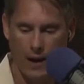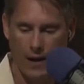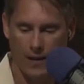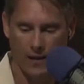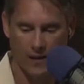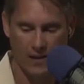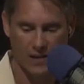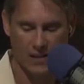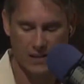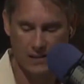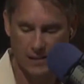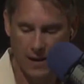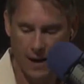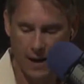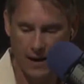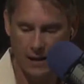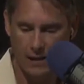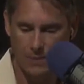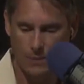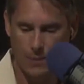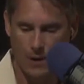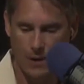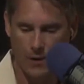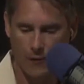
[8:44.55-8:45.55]
The
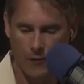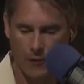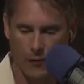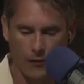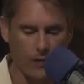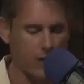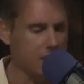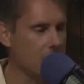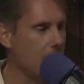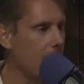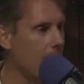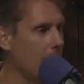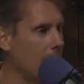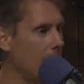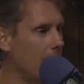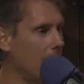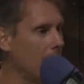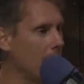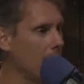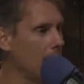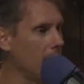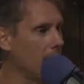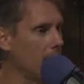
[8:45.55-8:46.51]
site's beautiful. Does it make money?